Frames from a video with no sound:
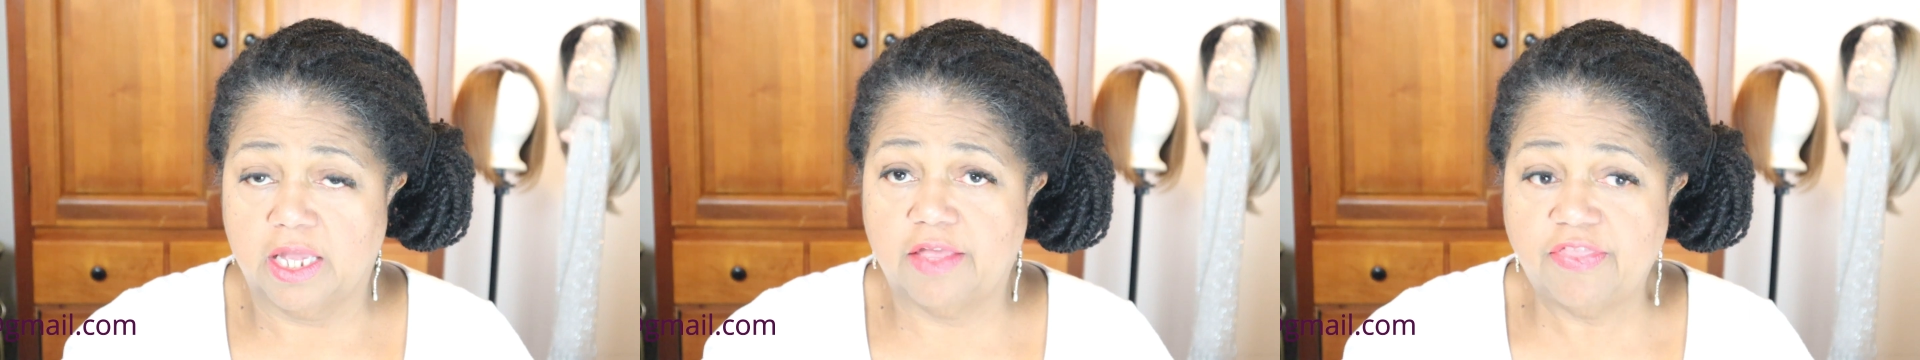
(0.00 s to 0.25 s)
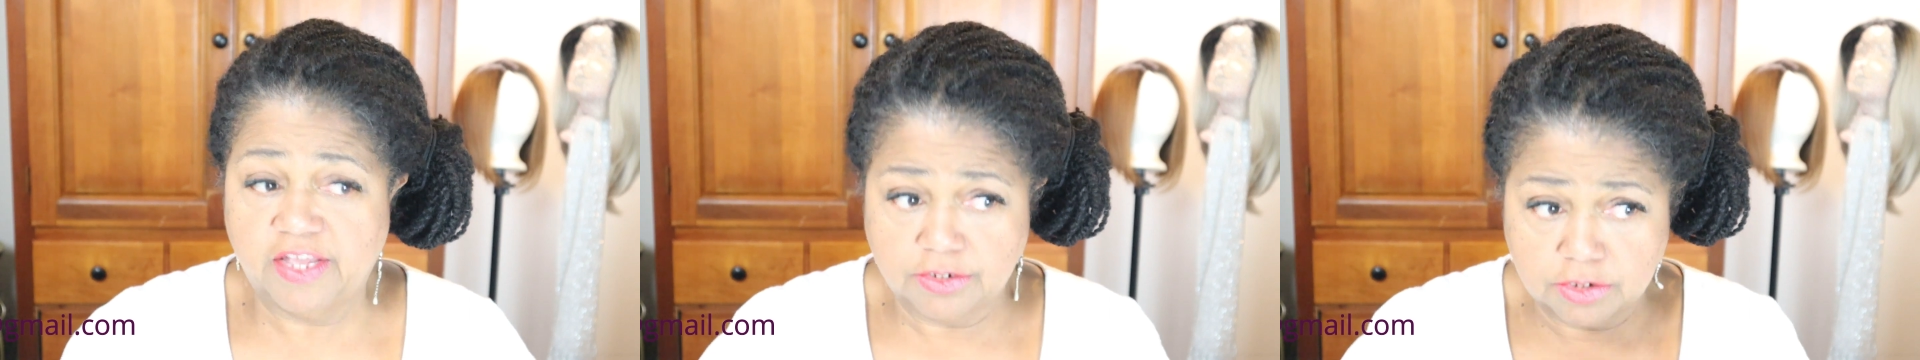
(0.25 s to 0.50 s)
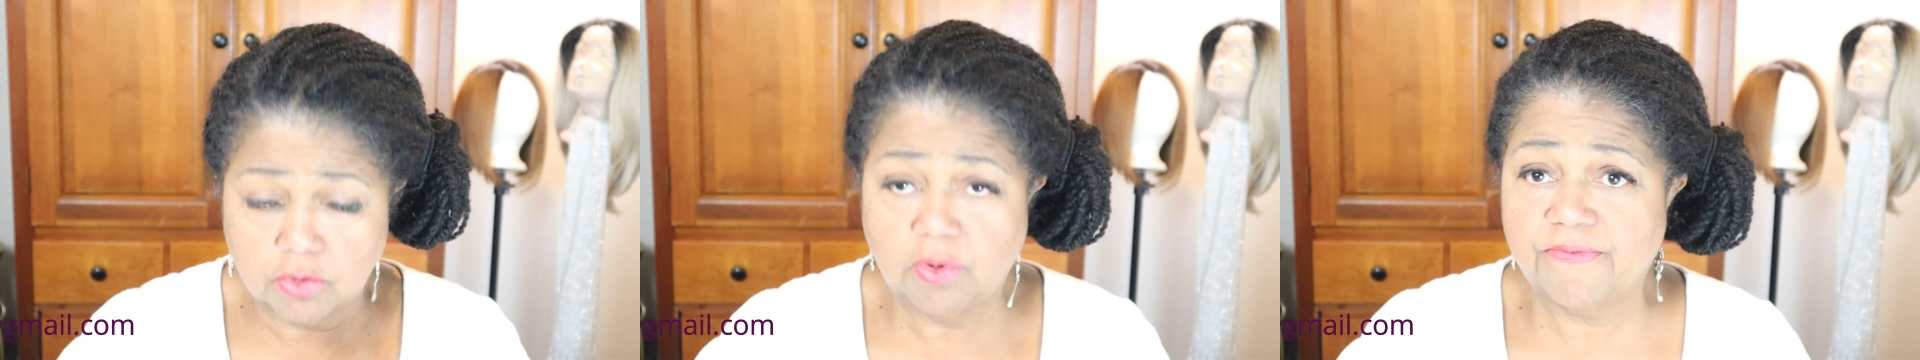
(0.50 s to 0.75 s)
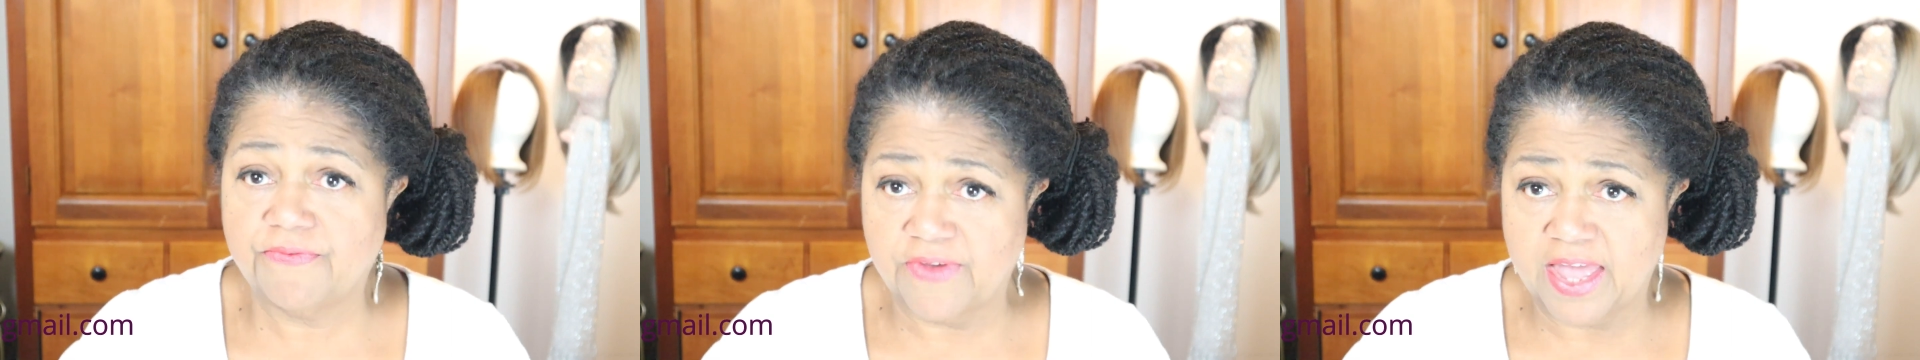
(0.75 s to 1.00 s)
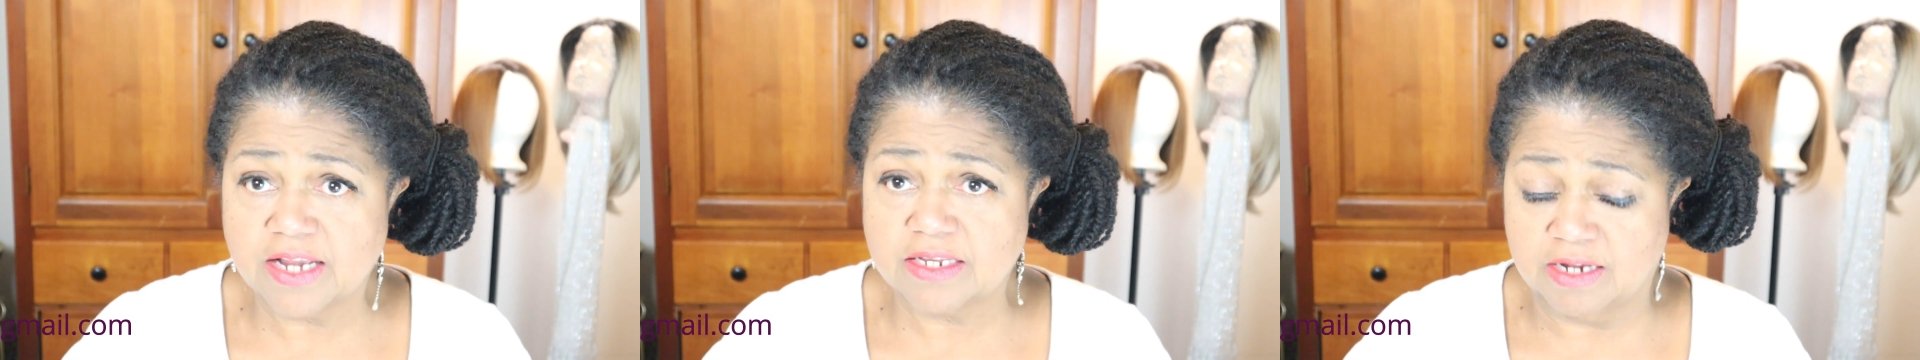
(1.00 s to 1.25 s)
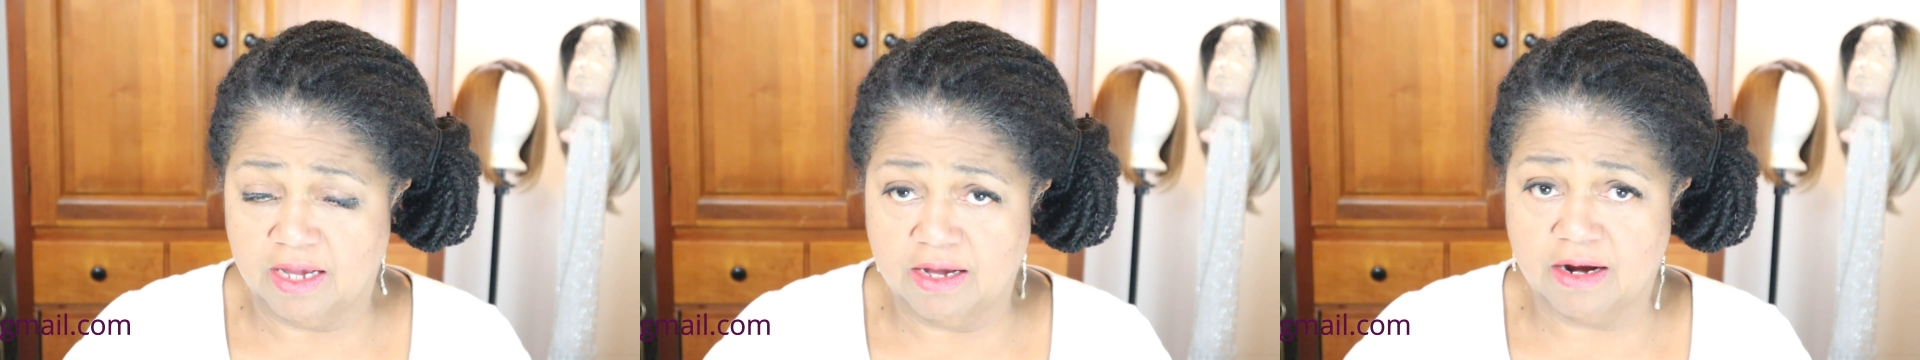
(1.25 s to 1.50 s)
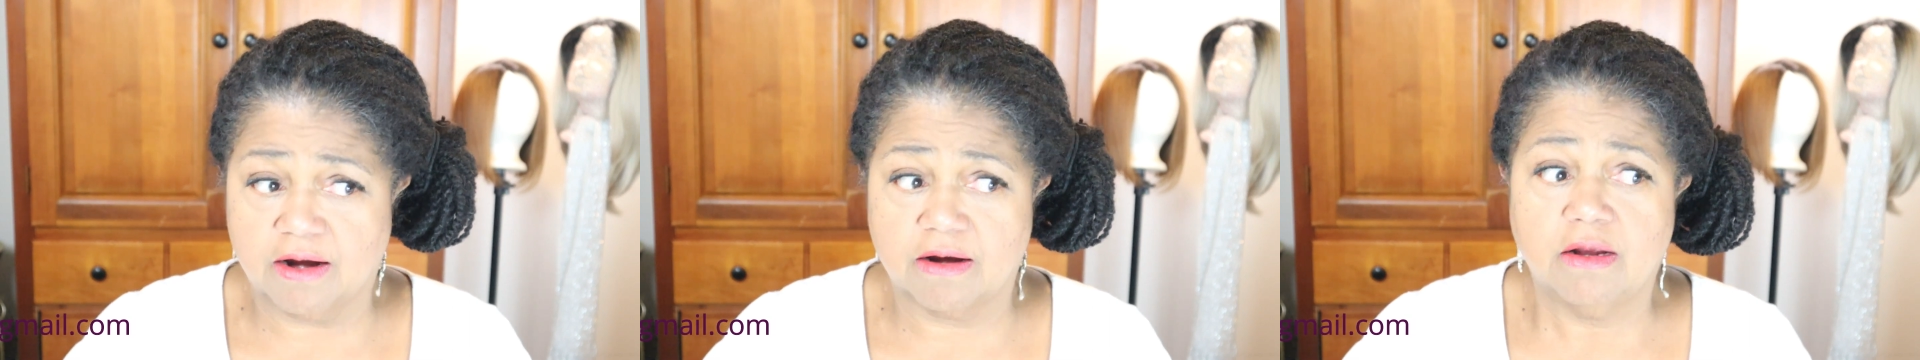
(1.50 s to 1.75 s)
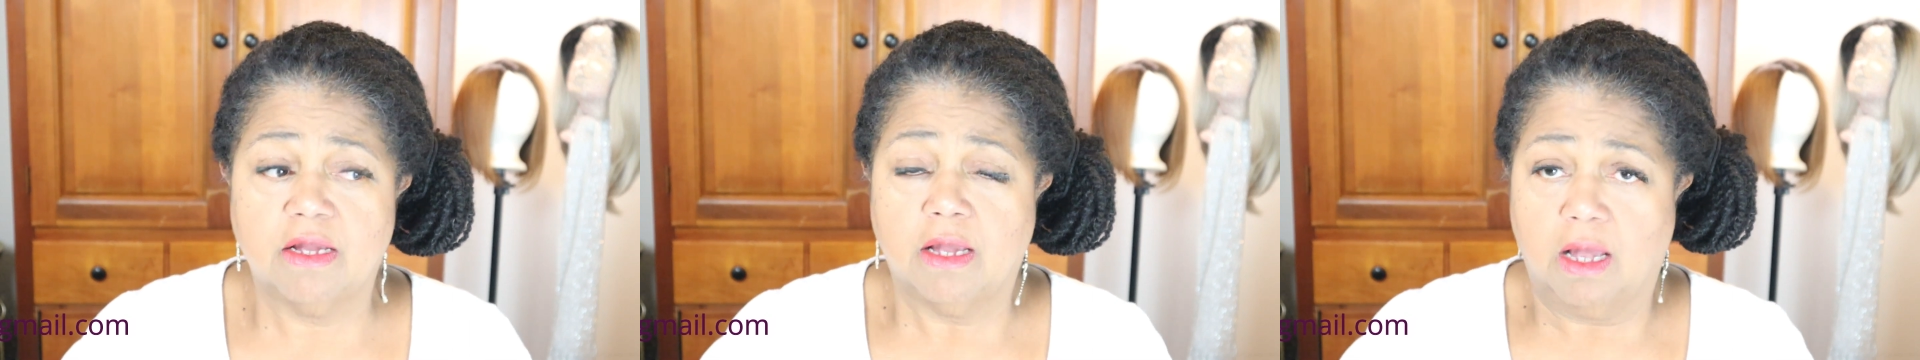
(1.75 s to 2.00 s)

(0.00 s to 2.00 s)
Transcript: And they do affect our